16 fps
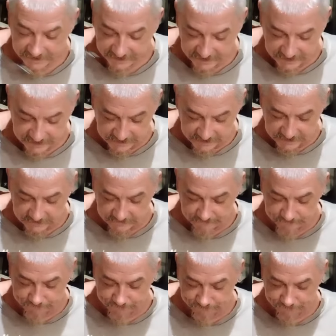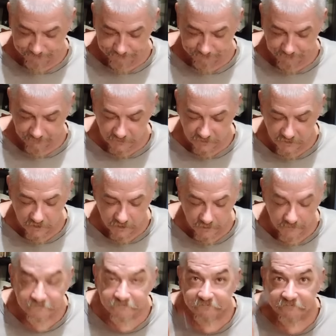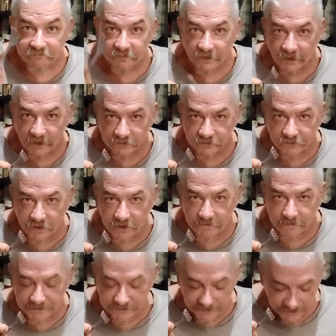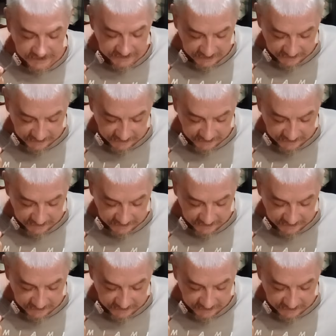And so, sorry about the late